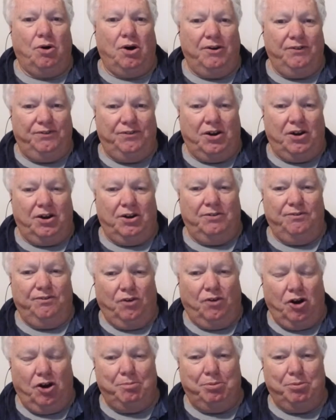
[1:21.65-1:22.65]
iPhone
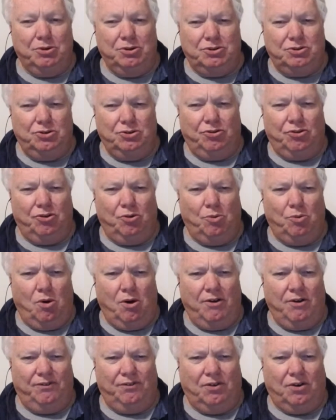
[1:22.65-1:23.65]
via Bluetooth or
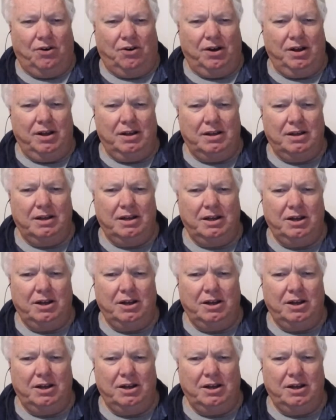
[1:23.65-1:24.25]
Wi-Fi,